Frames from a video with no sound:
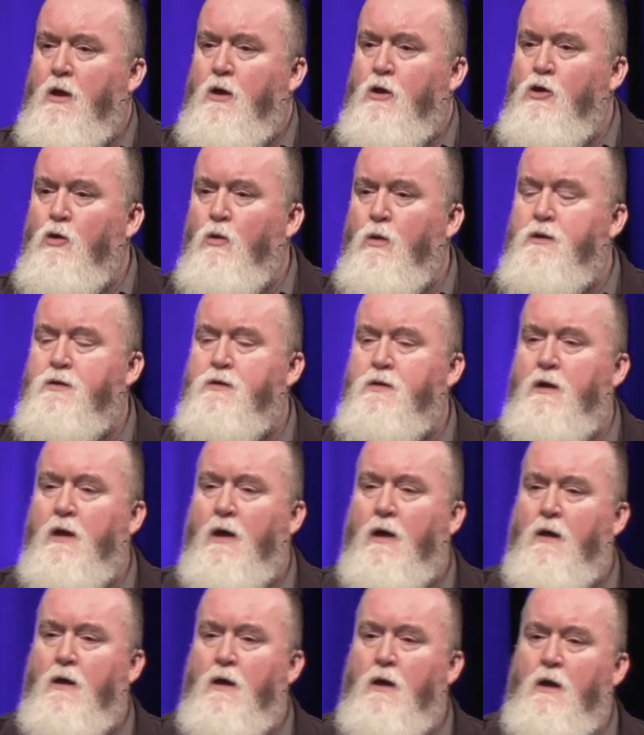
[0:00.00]
You would see
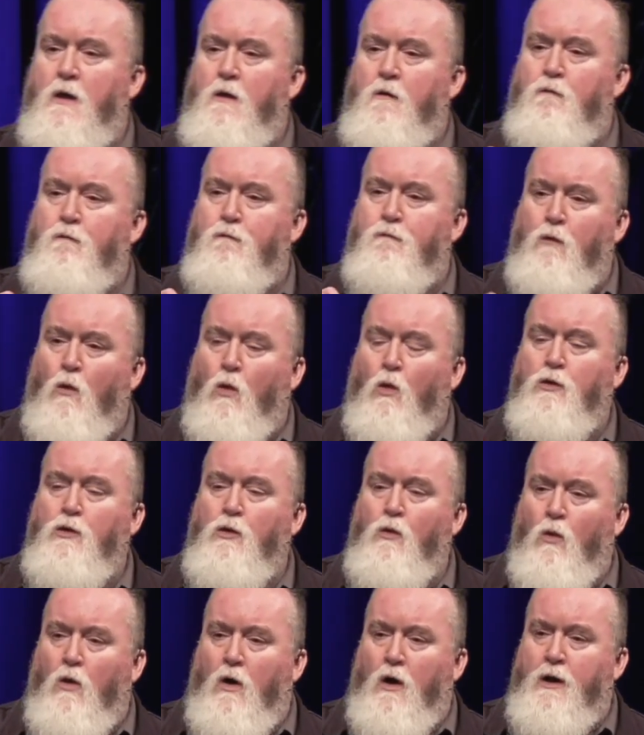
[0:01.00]
a
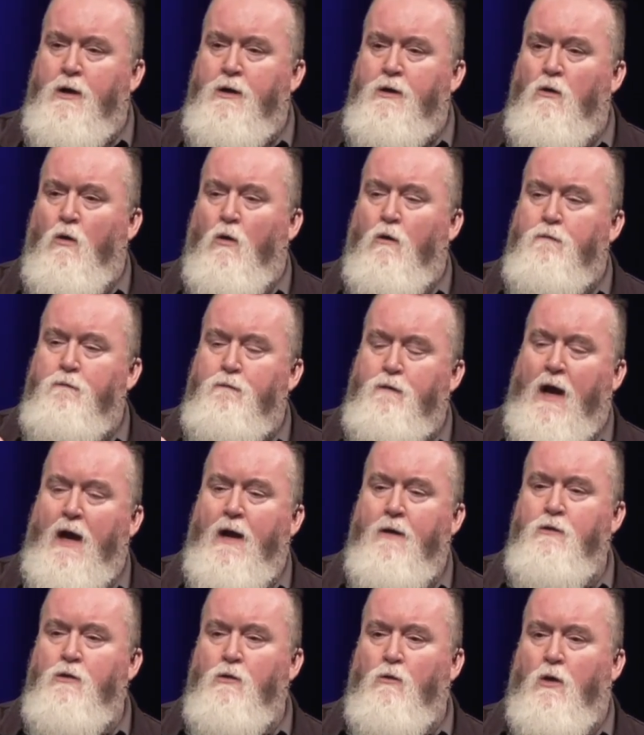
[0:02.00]
4-to-1 or
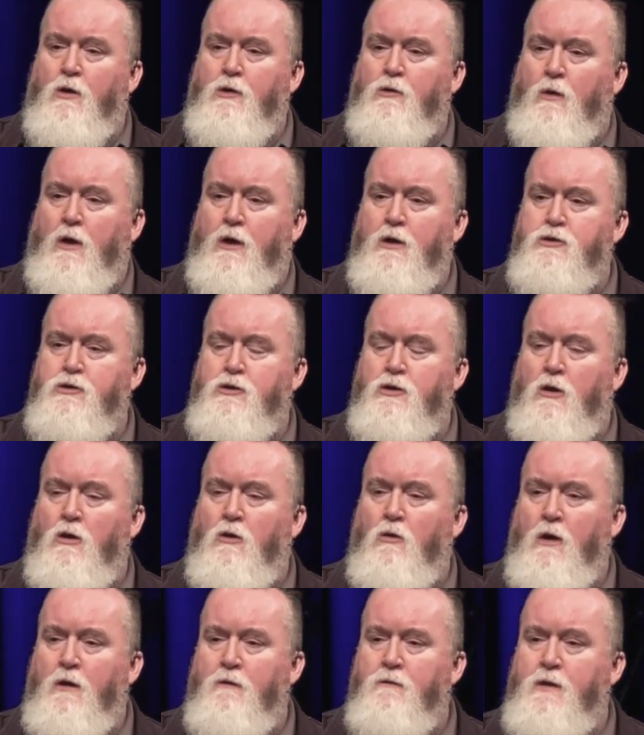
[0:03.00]
5-to-1
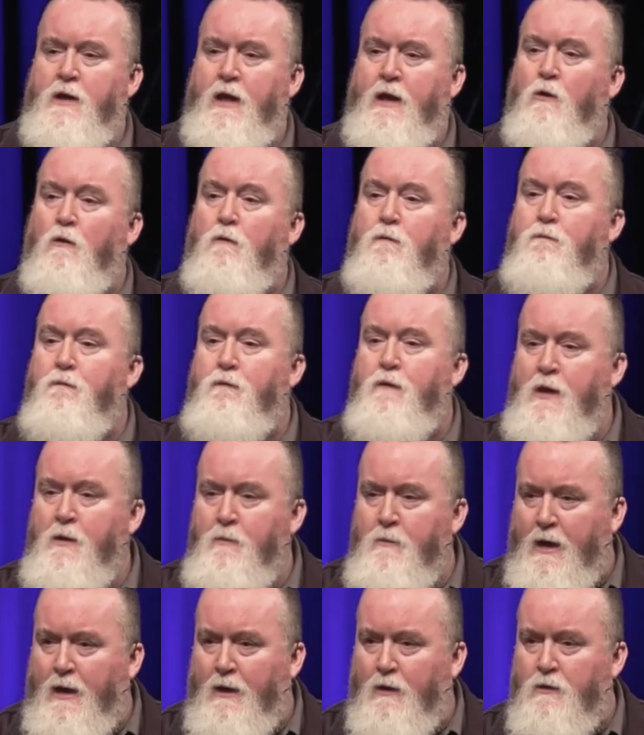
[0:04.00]
ratio of natal
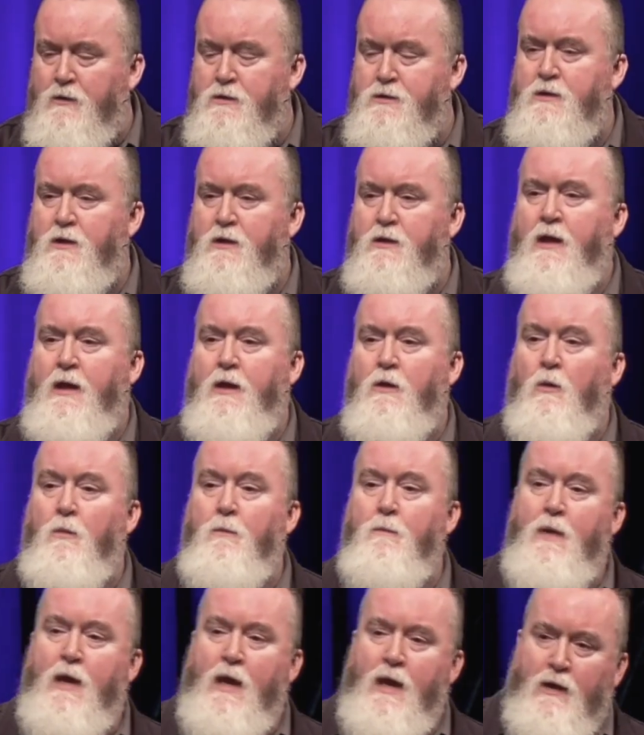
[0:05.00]
females to natal
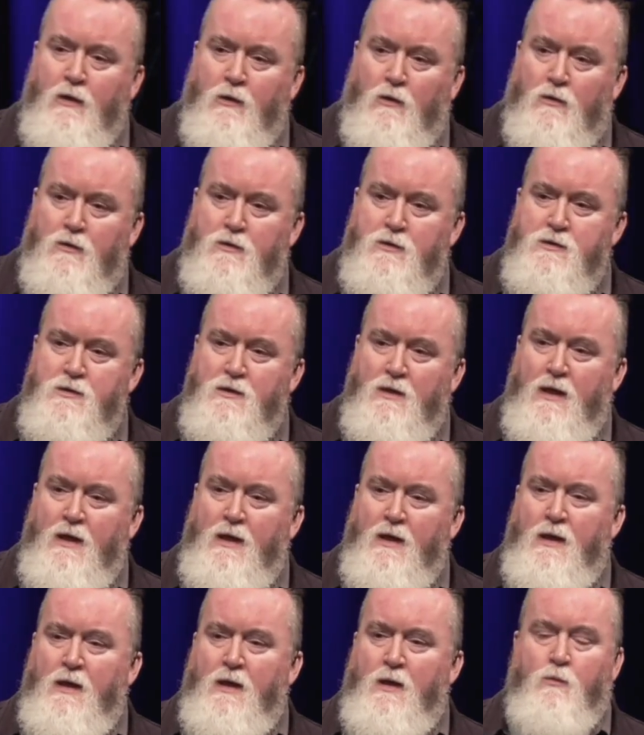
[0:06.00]
males
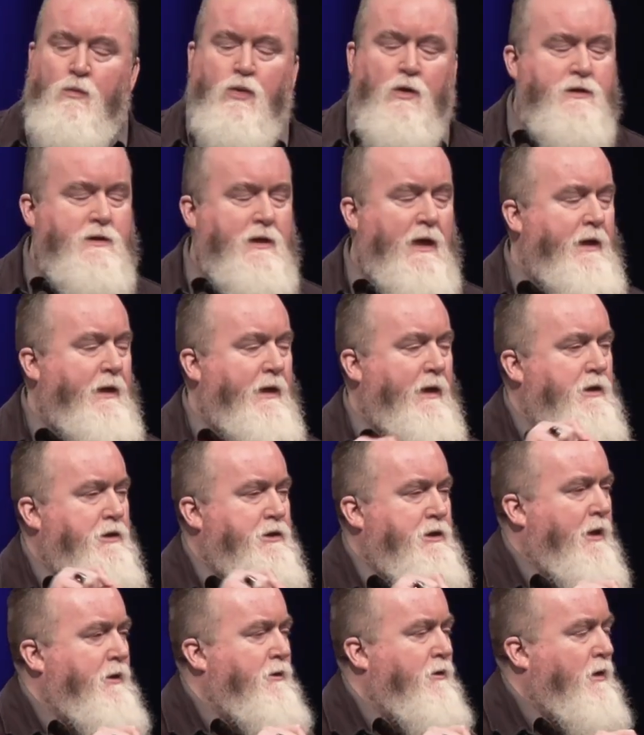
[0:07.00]
presenting at
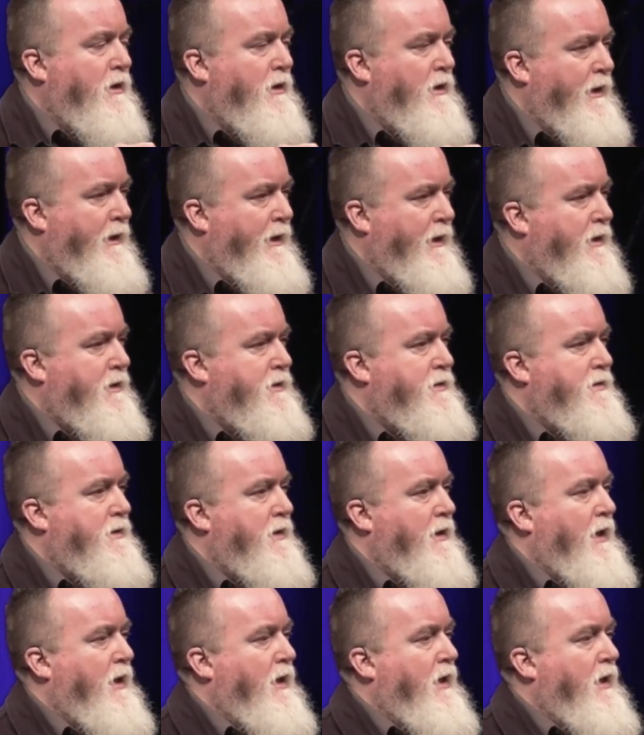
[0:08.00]
gender clinics